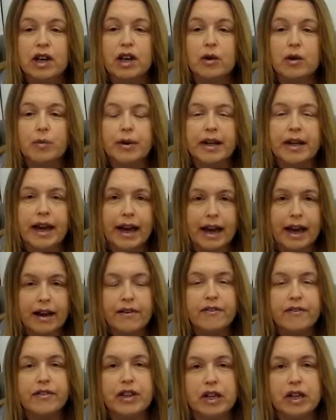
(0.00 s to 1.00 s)
we
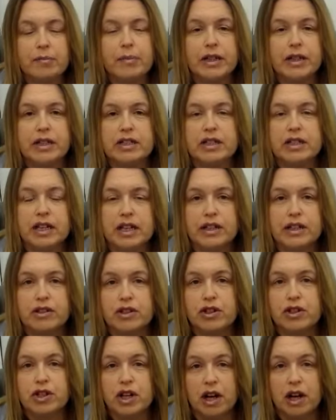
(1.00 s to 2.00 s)
have the ability to
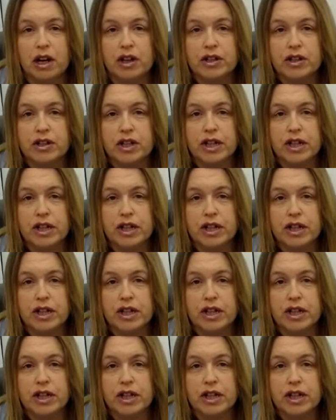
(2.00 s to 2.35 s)
charge